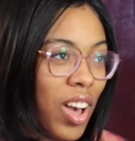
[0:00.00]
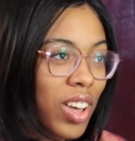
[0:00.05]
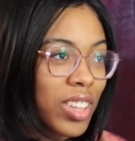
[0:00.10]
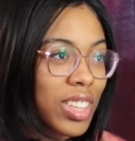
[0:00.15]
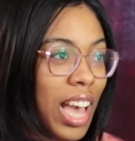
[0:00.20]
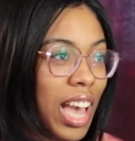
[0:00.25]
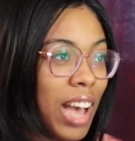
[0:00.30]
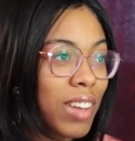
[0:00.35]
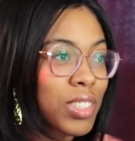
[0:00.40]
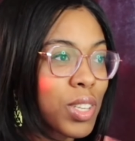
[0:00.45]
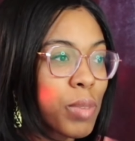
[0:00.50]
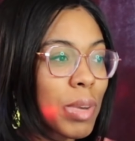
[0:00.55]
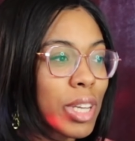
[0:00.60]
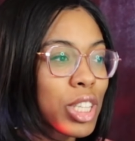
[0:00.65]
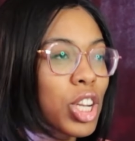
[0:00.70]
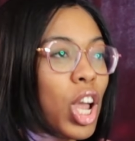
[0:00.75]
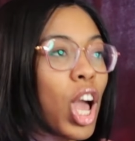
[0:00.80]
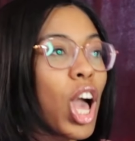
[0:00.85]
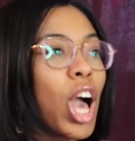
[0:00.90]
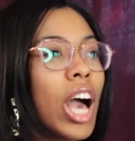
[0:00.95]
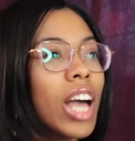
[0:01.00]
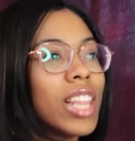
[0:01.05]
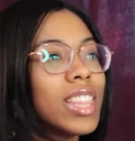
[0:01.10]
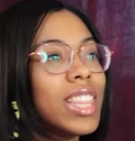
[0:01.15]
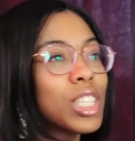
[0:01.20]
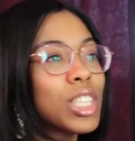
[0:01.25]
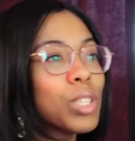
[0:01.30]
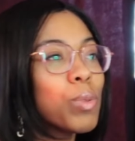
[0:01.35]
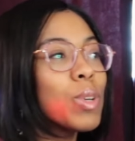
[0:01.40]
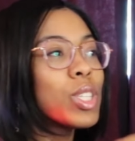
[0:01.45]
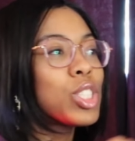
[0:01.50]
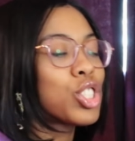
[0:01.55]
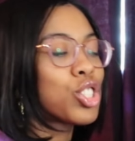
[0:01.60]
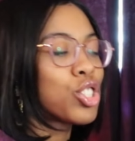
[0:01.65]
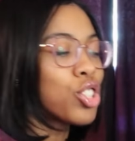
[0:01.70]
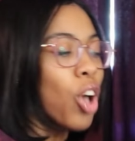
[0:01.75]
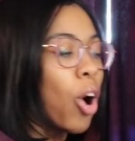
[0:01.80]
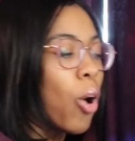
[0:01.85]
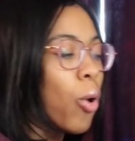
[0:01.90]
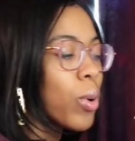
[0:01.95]
They have to make this would
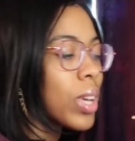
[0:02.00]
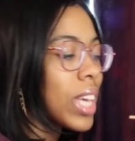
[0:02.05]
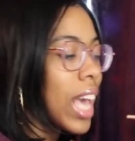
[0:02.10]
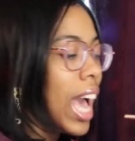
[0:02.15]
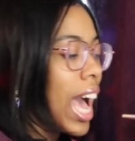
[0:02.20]
so